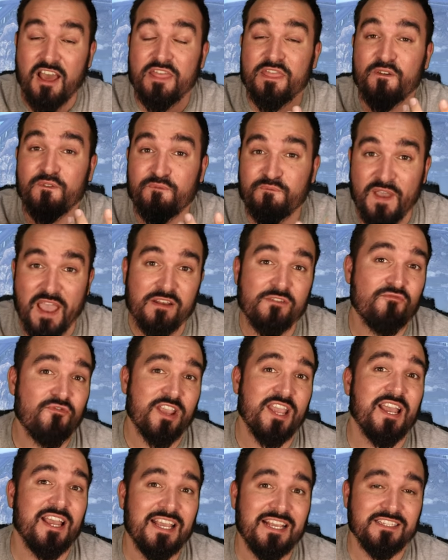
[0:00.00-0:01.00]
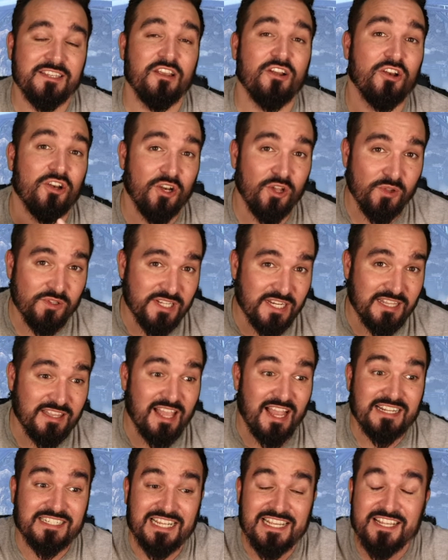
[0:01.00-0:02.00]
The Fenrir is included in
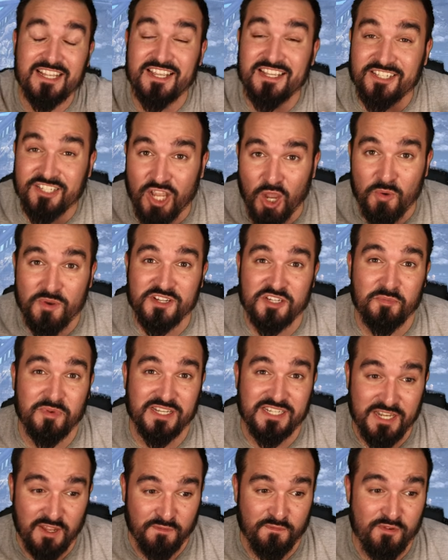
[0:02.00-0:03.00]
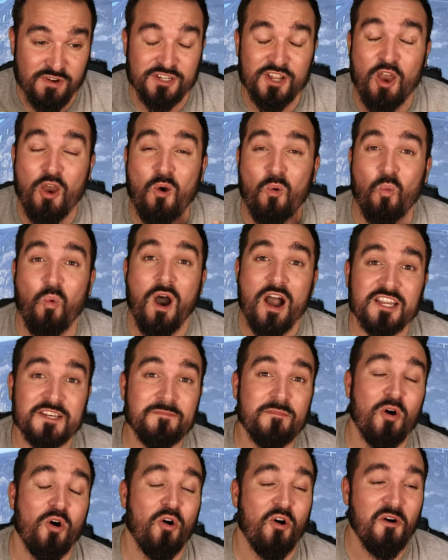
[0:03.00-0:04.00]
that. It is going to be different. What
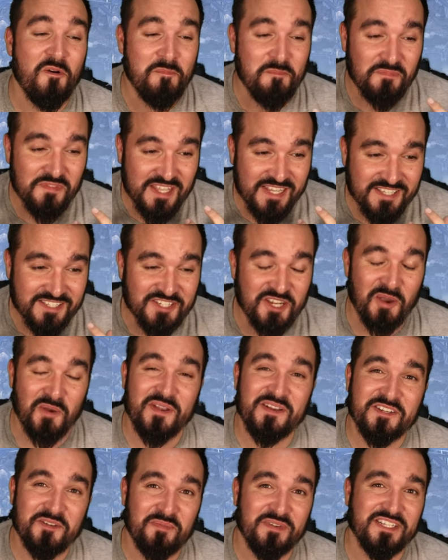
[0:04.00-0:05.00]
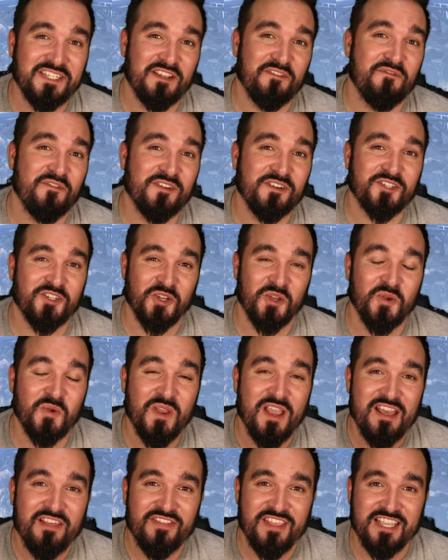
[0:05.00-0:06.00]
more is going to be different to
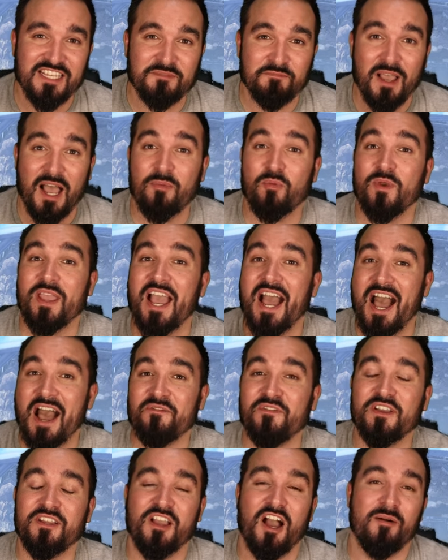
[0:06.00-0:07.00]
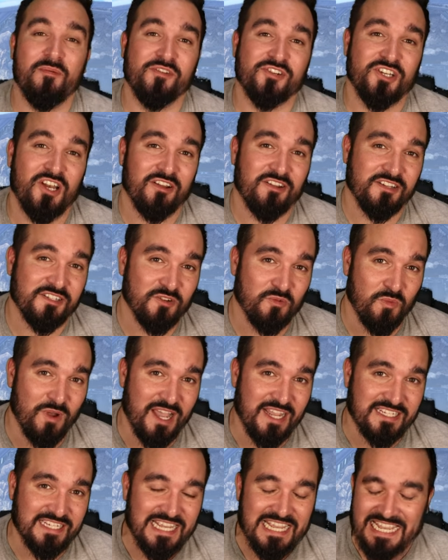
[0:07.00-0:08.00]
this map? We haven't got much longer to
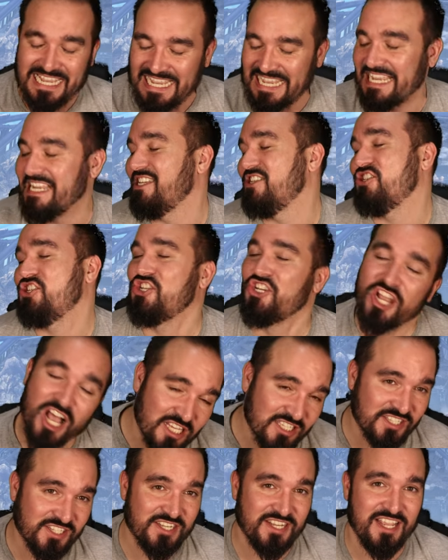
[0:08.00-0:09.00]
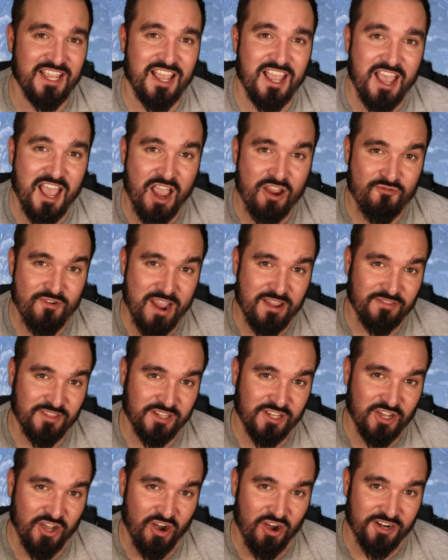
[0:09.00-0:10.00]
wait. It is just around the
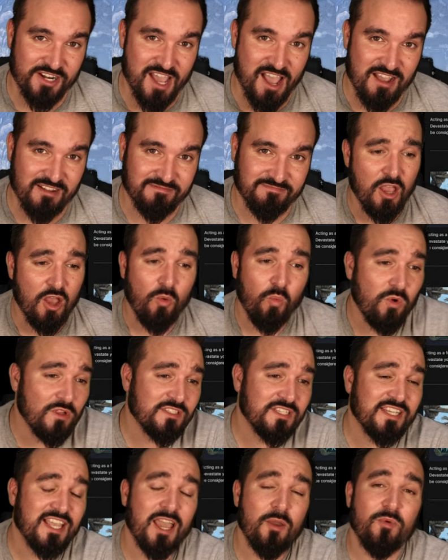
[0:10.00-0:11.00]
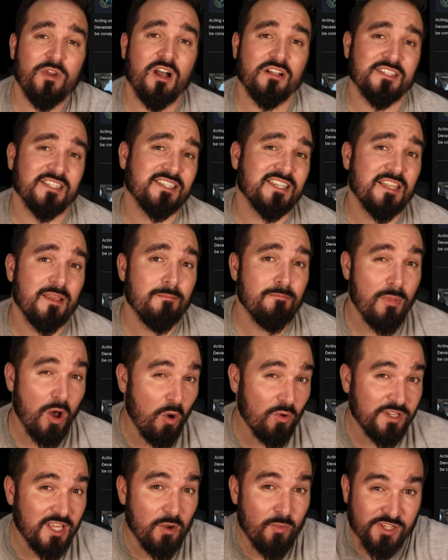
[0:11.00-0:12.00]
corner. Once again, we got to see the
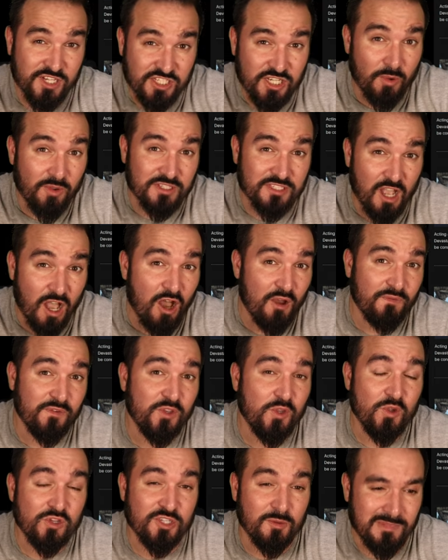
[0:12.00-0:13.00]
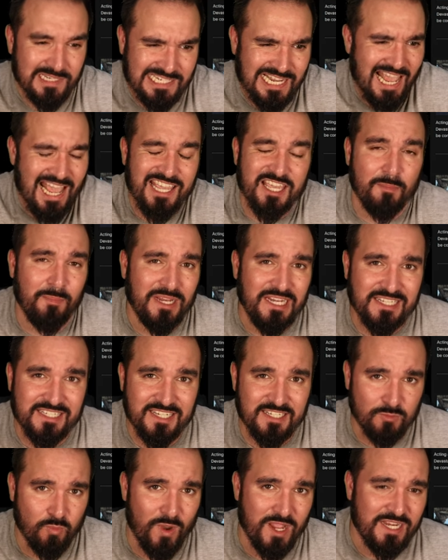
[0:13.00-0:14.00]
Molnir, which is going to offer you some tech
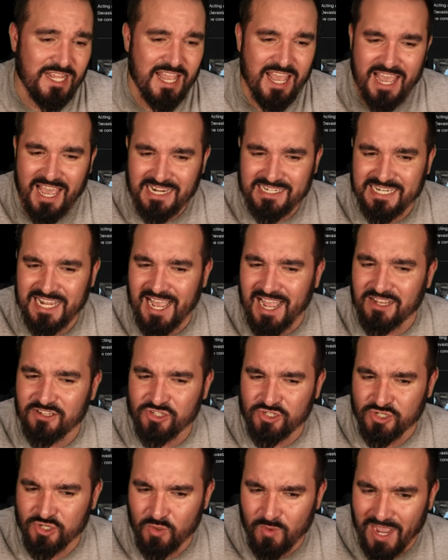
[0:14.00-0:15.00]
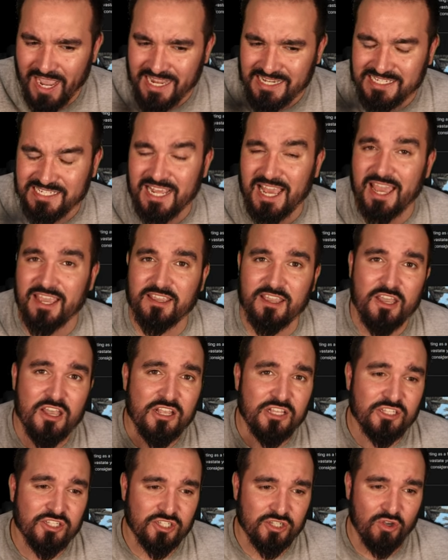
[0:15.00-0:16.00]
abilities when attached to a tech
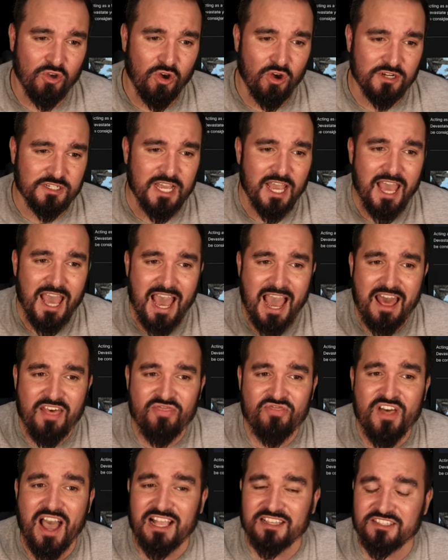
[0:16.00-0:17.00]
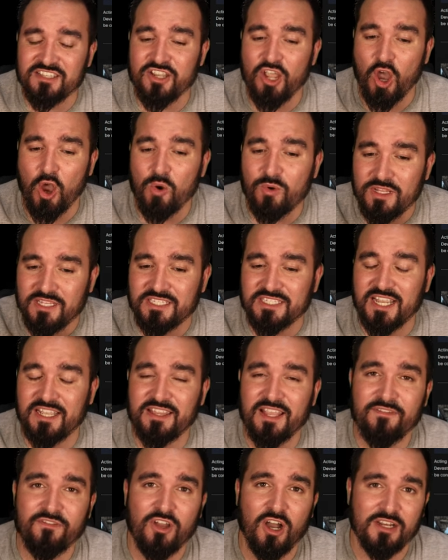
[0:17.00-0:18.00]
sword. And that's the only skin
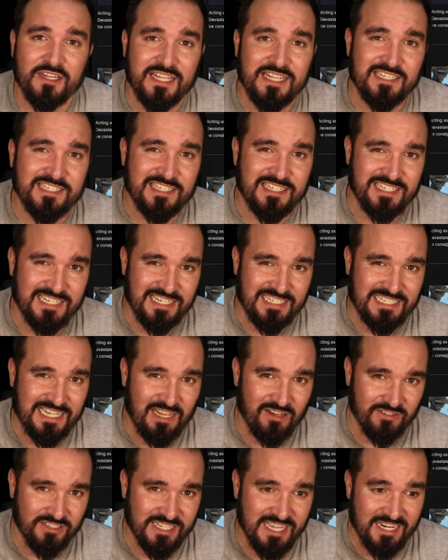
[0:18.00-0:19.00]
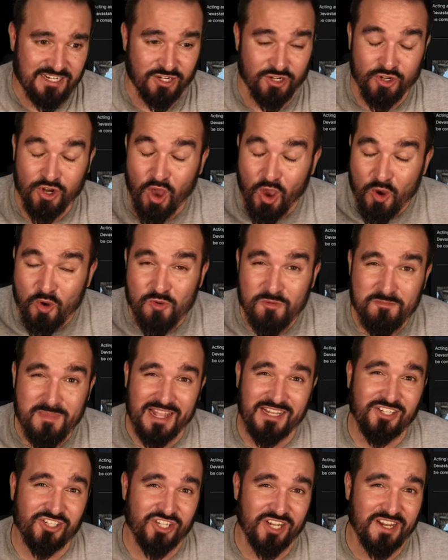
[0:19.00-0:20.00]
they've gone into detail yet. No
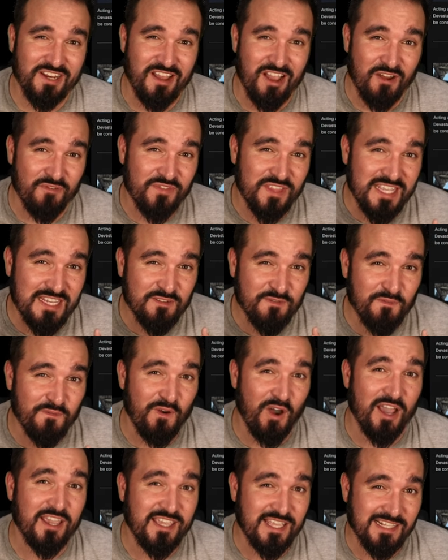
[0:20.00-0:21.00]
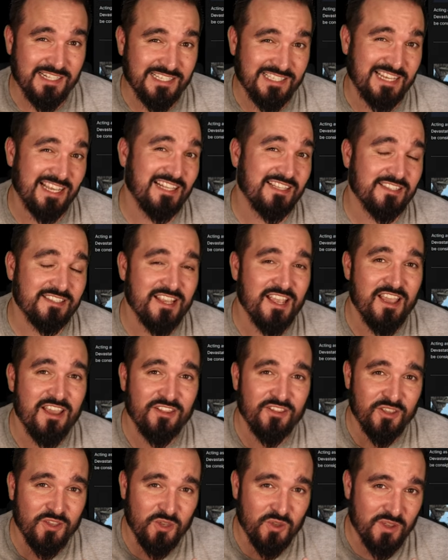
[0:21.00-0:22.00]
mention of these Viking skins
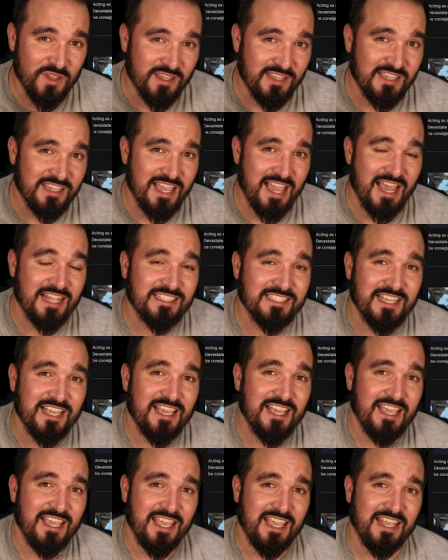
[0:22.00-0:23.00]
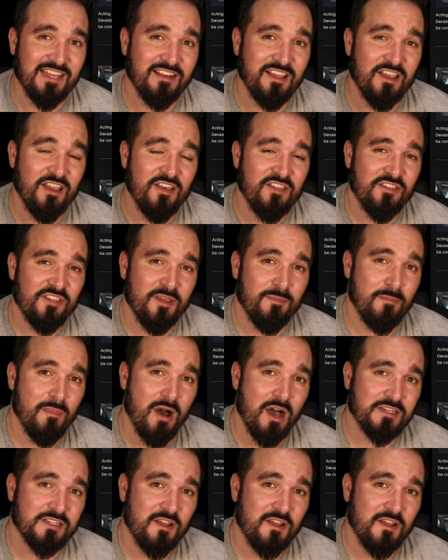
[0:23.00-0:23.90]
that you can get in the mod